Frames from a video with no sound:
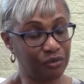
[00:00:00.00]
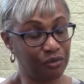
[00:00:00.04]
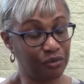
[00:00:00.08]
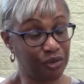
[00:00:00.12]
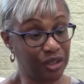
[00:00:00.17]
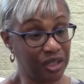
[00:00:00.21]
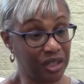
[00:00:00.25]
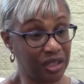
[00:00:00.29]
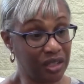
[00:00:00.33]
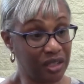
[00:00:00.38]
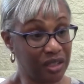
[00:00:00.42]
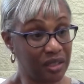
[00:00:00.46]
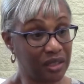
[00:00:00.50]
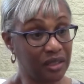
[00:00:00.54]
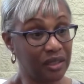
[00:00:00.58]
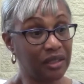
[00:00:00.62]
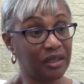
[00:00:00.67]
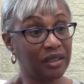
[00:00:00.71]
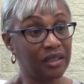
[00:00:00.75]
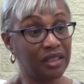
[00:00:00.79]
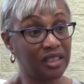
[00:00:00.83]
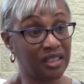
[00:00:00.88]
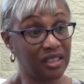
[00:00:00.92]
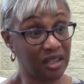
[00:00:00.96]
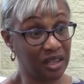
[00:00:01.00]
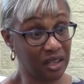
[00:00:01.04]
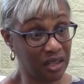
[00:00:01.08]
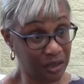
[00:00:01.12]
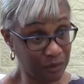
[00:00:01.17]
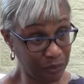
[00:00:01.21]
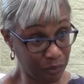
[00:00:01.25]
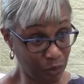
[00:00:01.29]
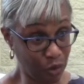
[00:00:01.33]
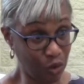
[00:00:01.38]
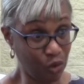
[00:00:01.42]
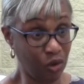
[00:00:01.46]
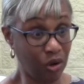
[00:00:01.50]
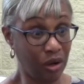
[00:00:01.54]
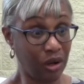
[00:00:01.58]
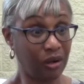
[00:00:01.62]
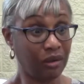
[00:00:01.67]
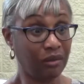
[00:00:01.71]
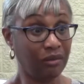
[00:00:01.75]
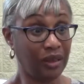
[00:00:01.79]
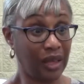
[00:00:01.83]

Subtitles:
Rita Dunmore.